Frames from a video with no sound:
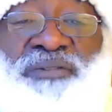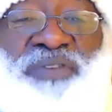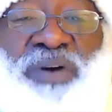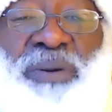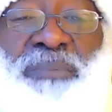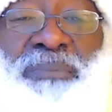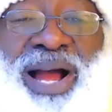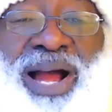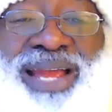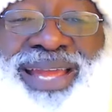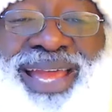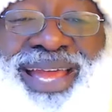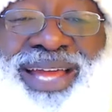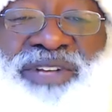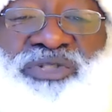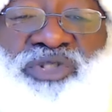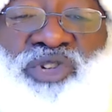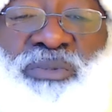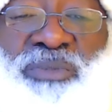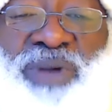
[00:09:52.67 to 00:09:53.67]
from my
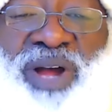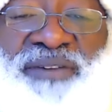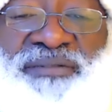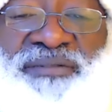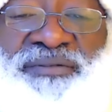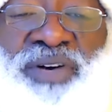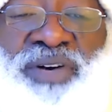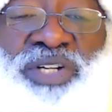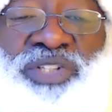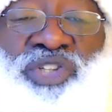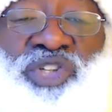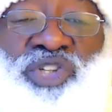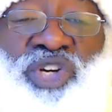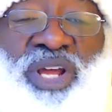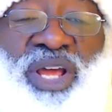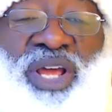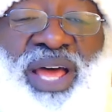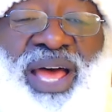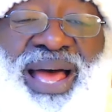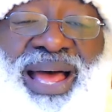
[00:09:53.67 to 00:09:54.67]
head to my foot,
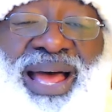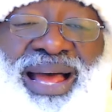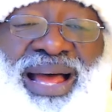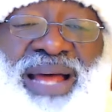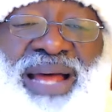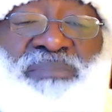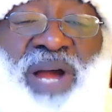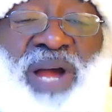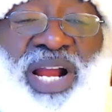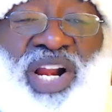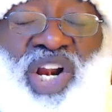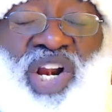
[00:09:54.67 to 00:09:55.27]
and my